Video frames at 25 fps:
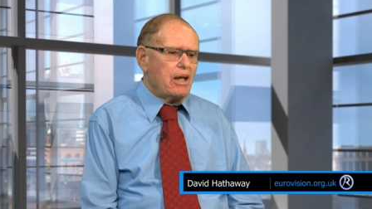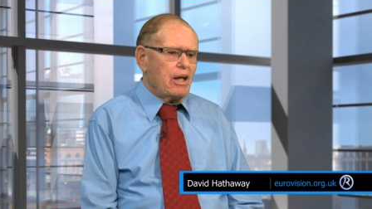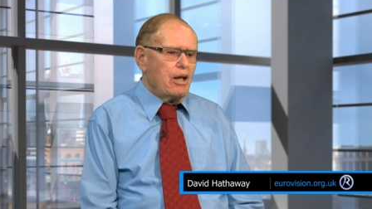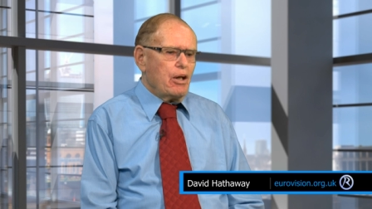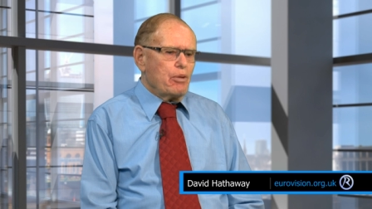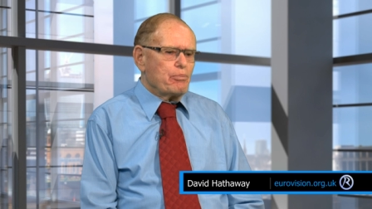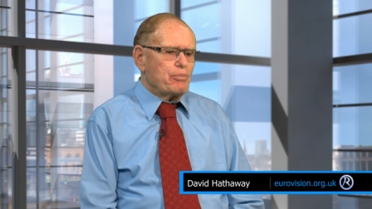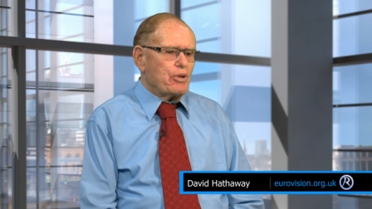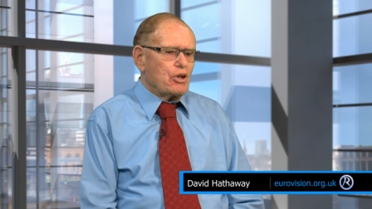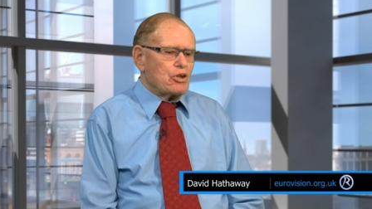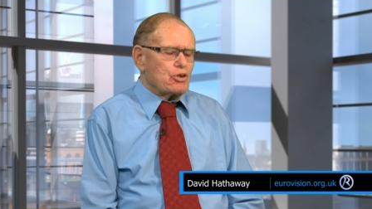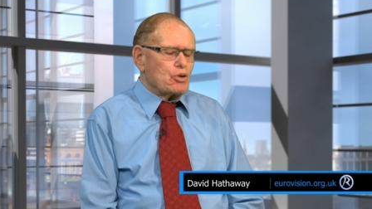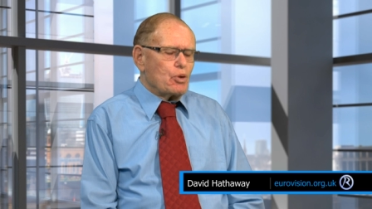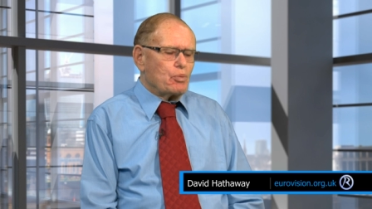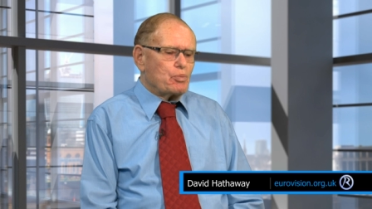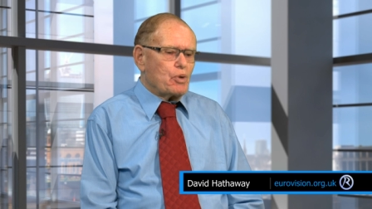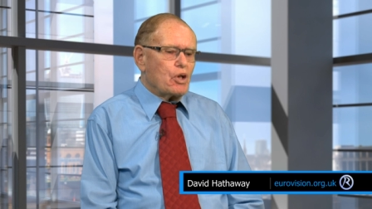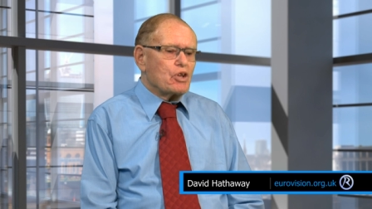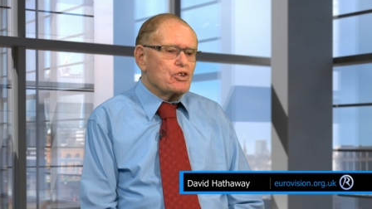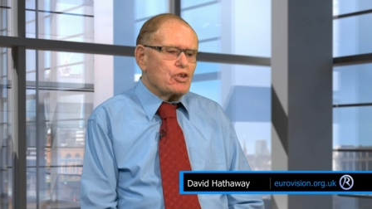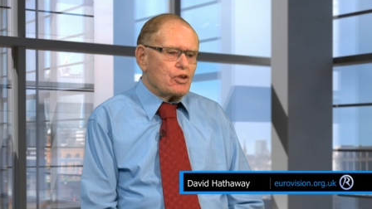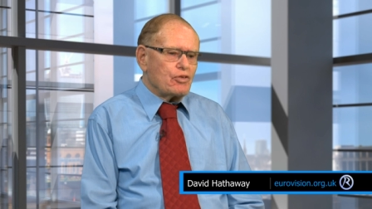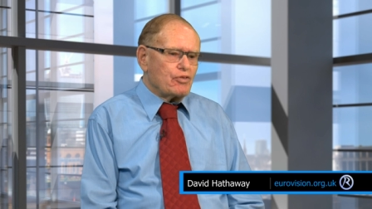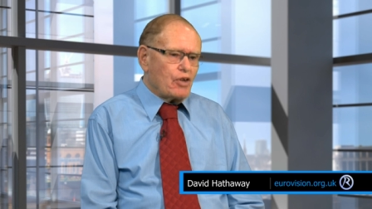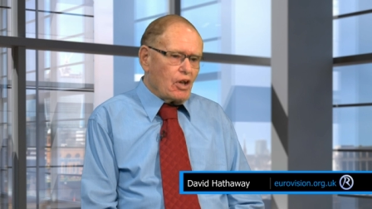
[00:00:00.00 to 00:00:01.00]
But
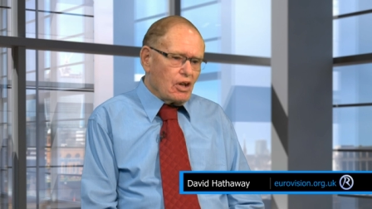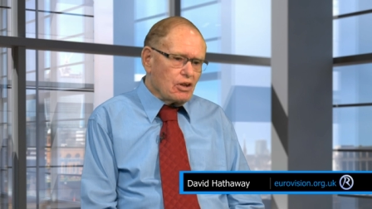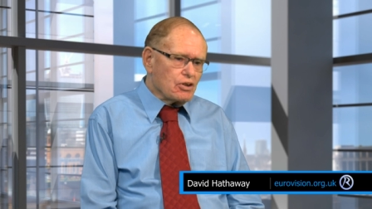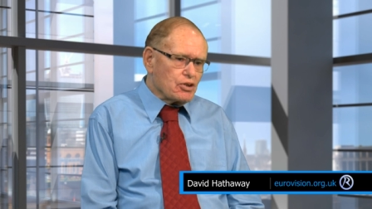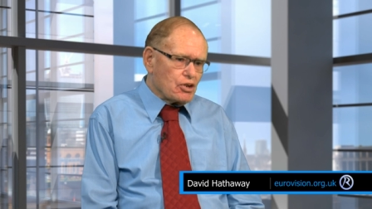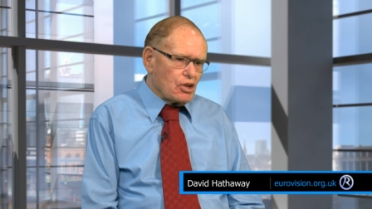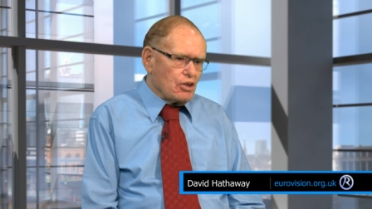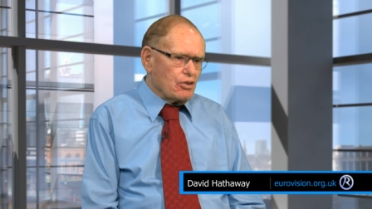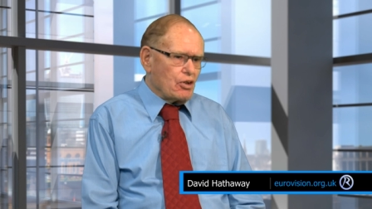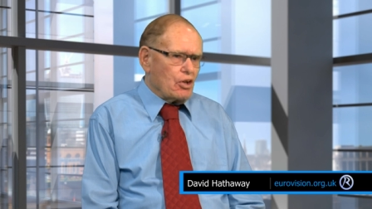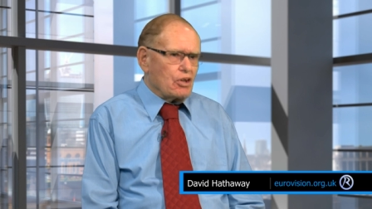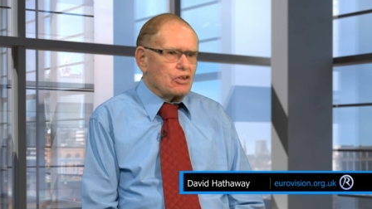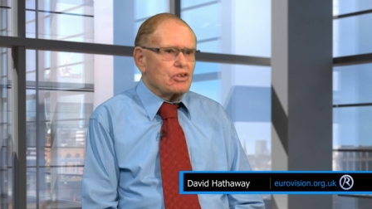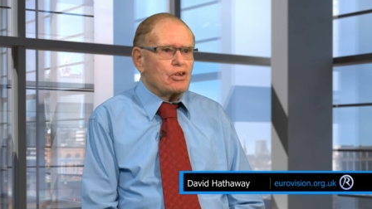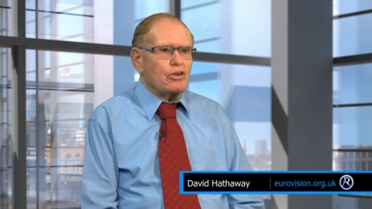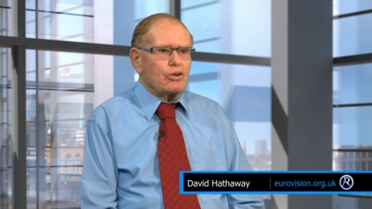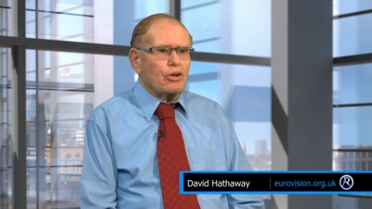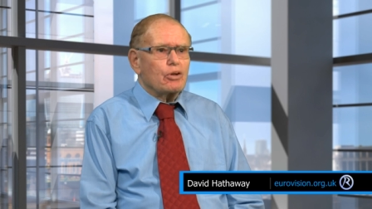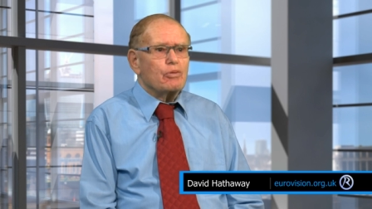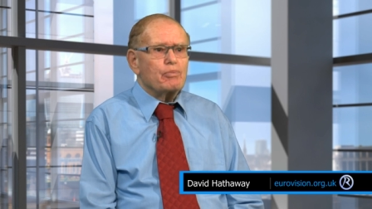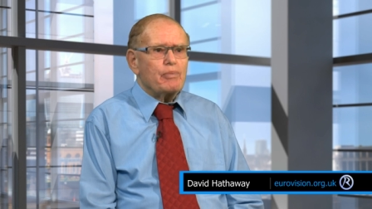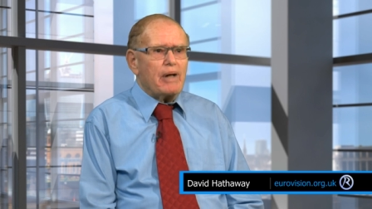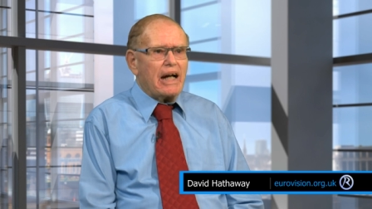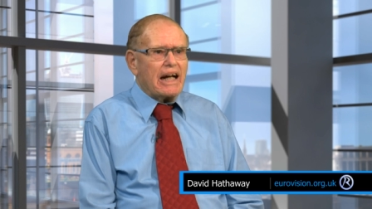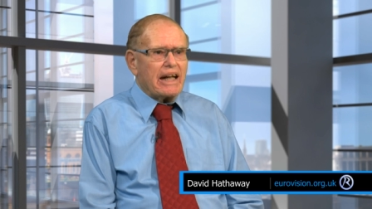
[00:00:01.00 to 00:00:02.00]
what you've also got to
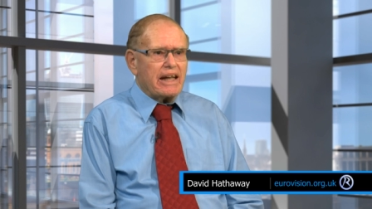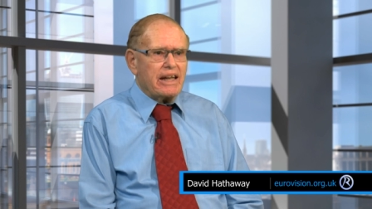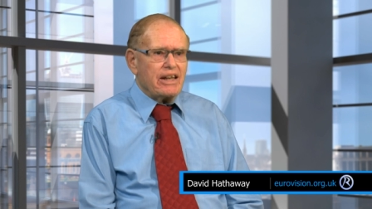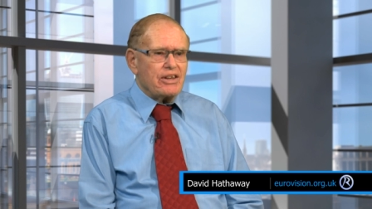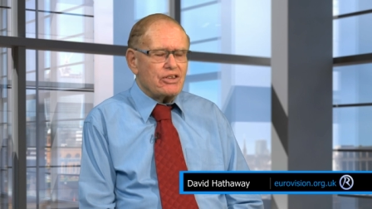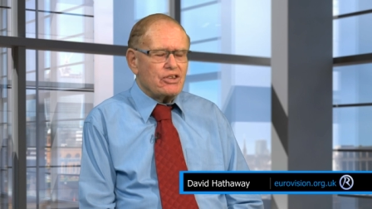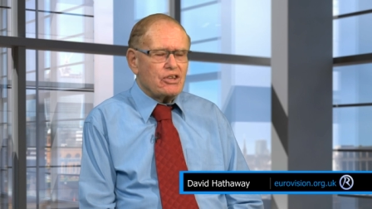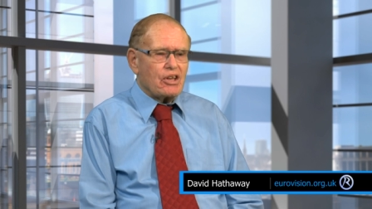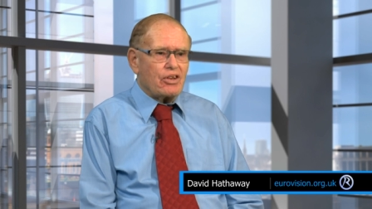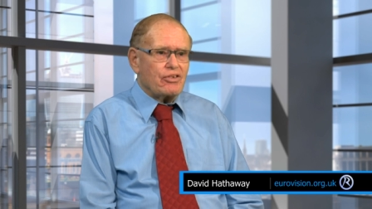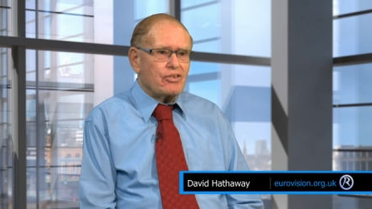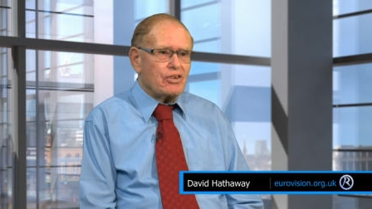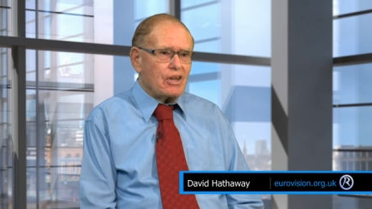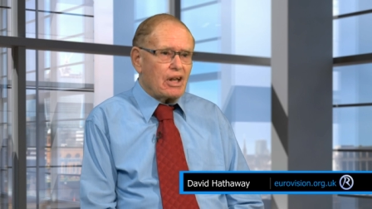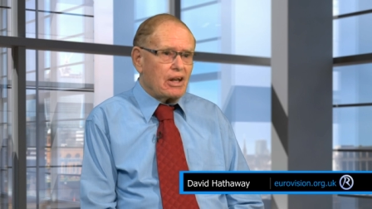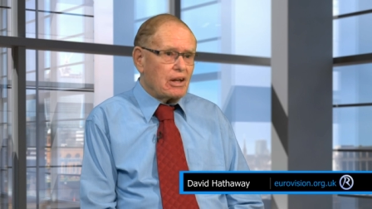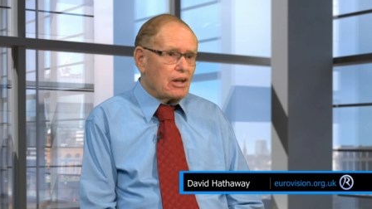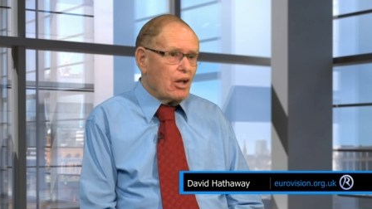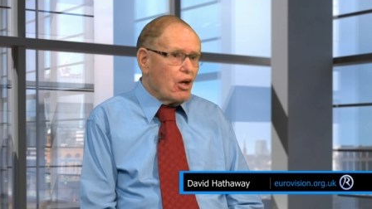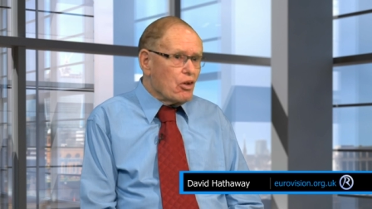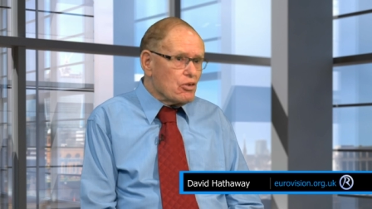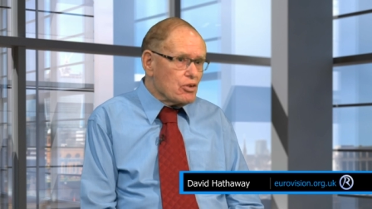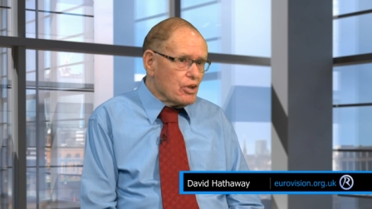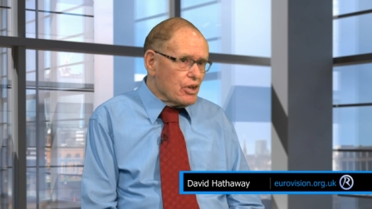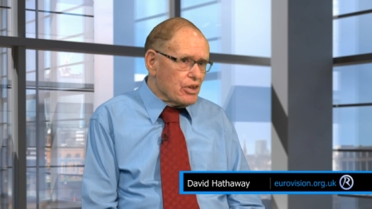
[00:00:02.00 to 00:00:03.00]
look back is on the
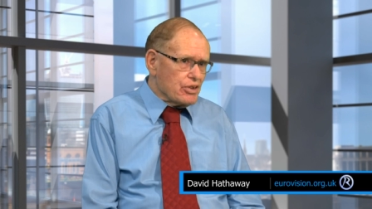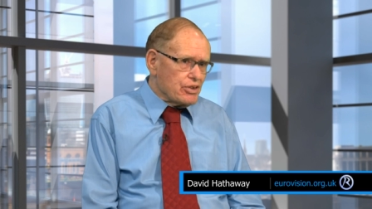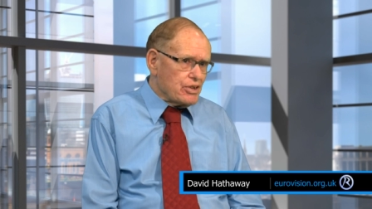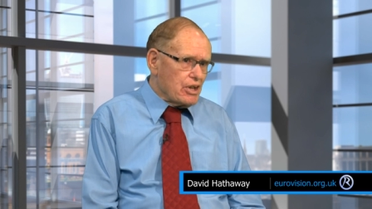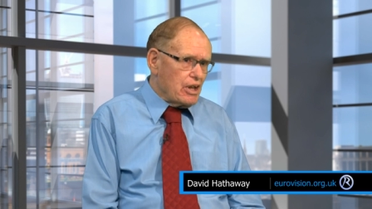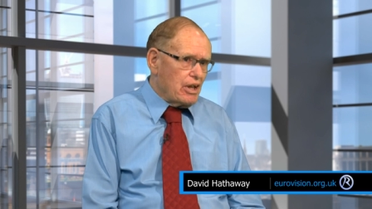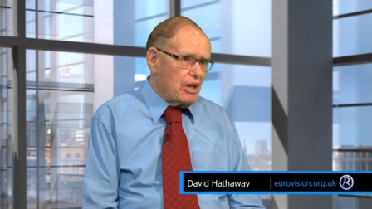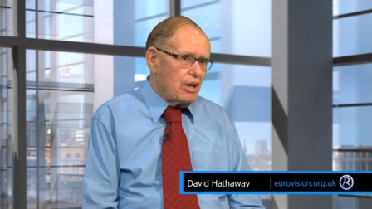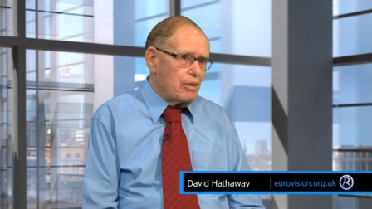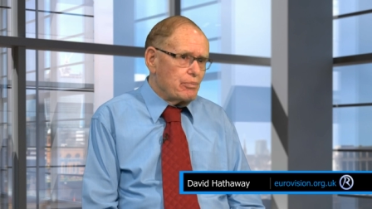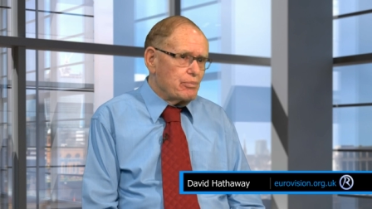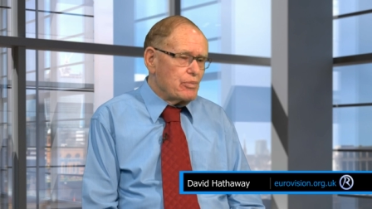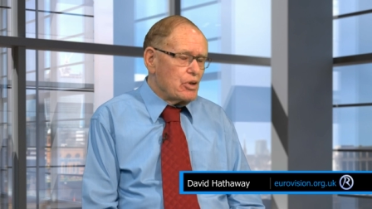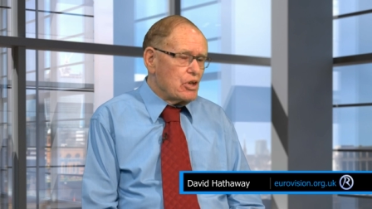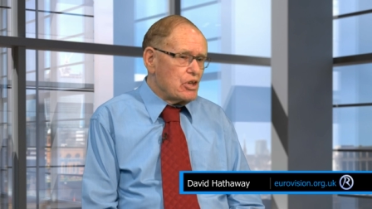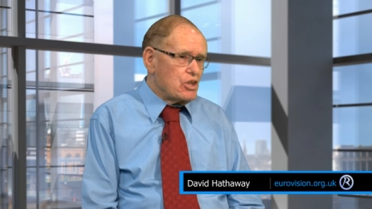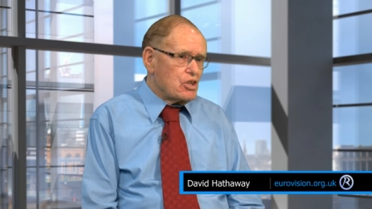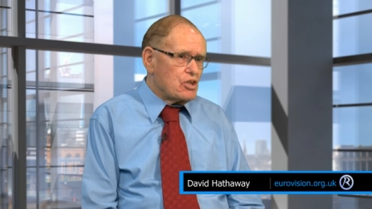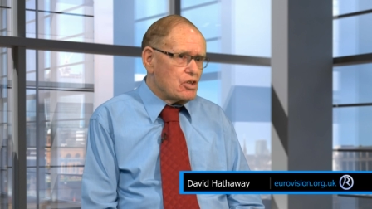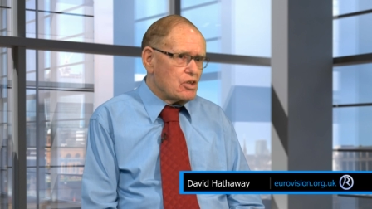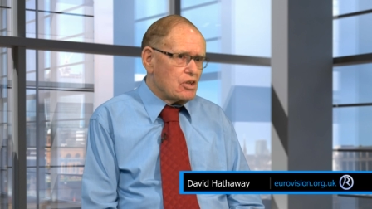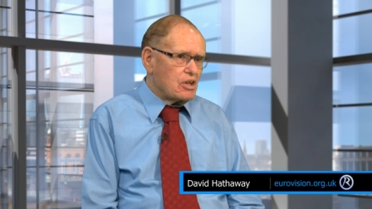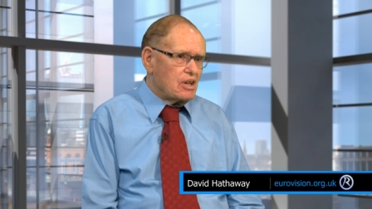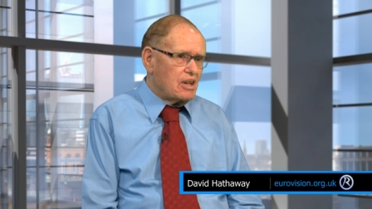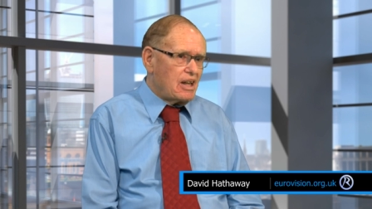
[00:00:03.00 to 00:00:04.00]
longer term,
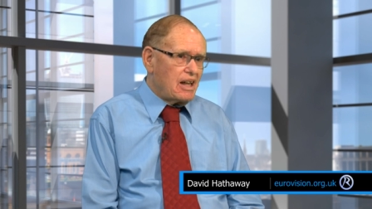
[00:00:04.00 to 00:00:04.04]
which